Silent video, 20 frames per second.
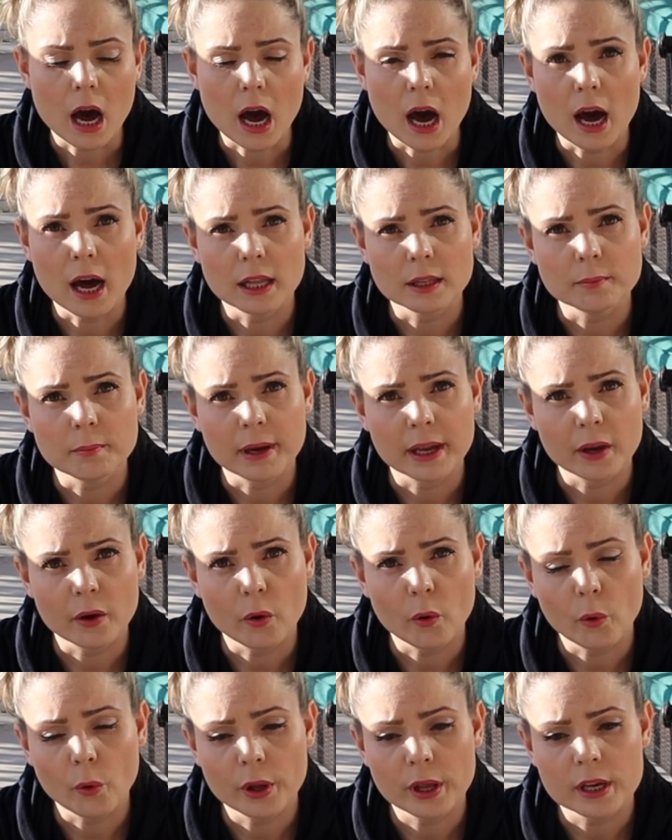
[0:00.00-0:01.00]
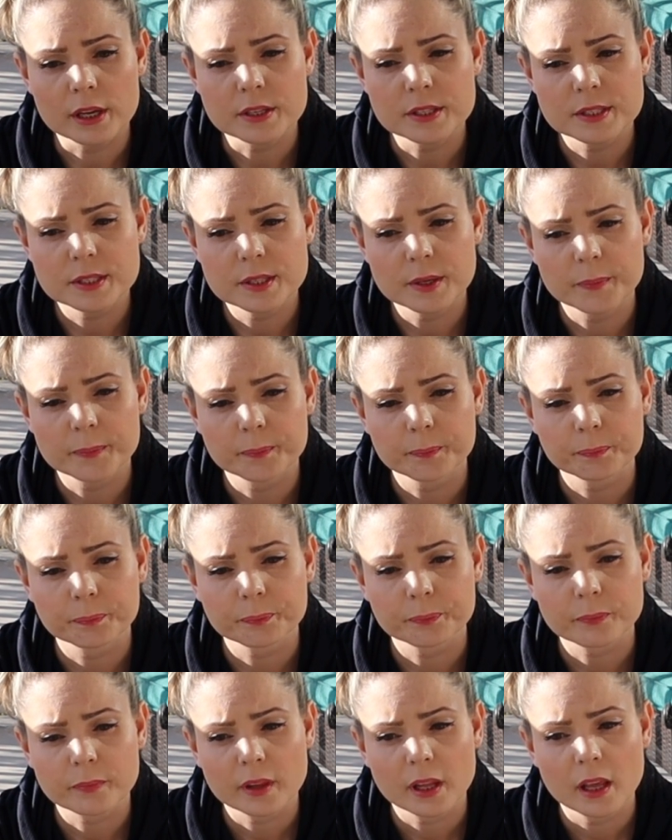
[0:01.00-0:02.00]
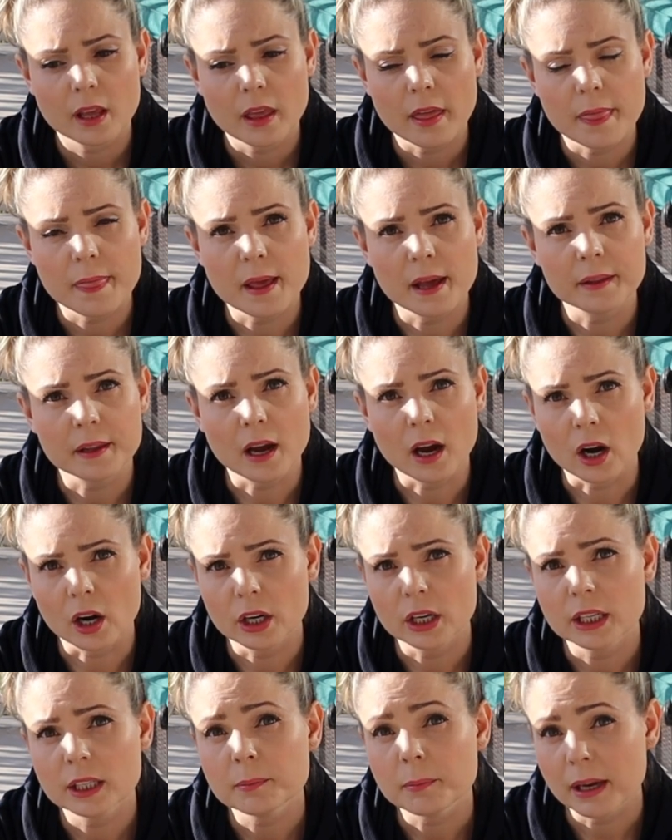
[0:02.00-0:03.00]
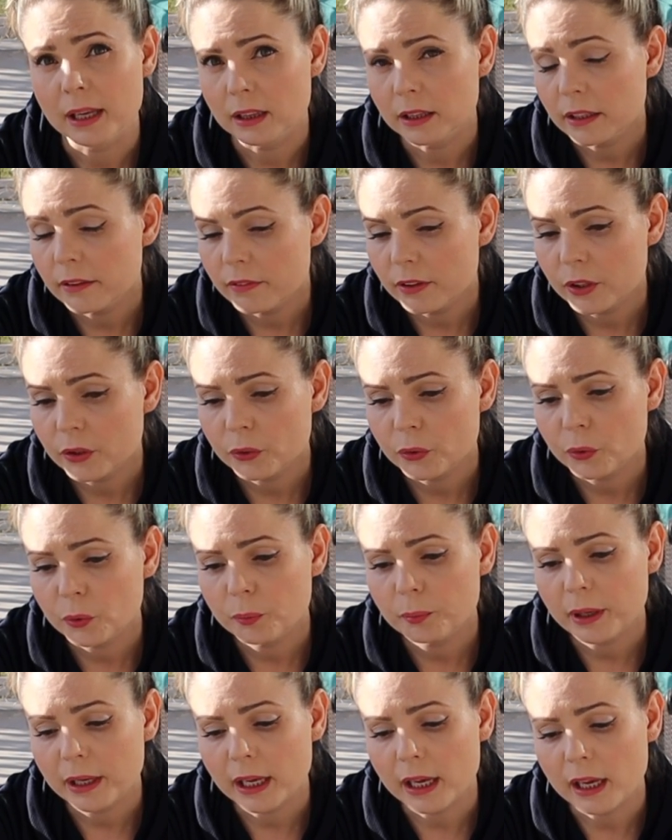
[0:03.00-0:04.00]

on my Hoyas that are in my living room,